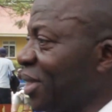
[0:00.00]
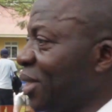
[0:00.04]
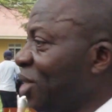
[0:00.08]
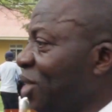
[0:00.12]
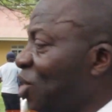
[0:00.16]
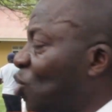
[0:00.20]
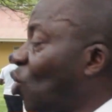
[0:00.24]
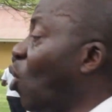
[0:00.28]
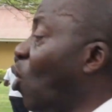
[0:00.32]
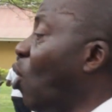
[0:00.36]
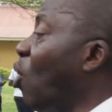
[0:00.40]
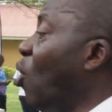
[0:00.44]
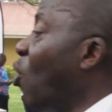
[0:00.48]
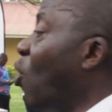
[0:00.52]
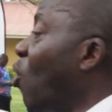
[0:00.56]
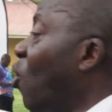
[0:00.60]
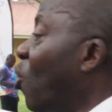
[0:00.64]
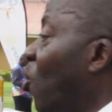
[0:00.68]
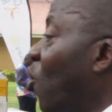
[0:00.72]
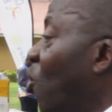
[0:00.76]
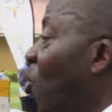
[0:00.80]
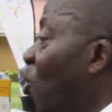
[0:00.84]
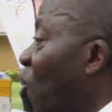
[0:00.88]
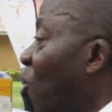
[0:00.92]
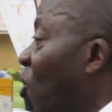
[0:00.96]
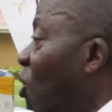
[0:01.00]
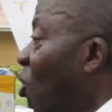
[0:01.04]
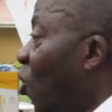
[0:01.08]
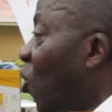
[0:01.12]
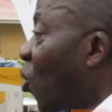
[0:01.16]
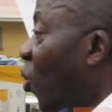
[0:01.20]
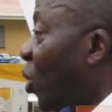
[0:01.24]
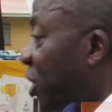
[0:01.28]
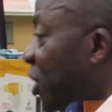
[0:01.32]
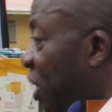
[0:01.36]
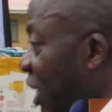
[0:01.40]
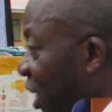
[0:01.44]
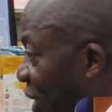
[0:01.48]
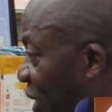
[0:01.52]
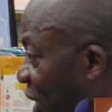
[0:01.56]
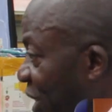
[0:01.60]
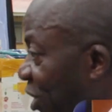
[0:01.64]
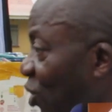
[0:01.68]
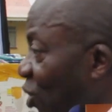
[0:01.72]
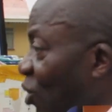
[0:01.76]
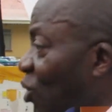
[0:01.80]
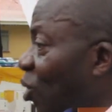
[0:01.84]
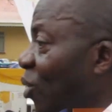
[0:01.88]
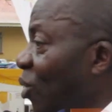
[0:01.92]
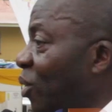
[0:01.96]
So we said, let's
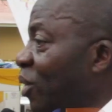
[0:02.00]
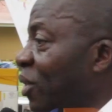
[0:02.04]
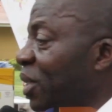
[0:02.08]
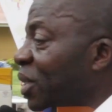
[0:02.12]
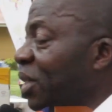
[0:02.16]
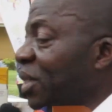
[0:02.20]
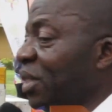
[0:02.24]
go on.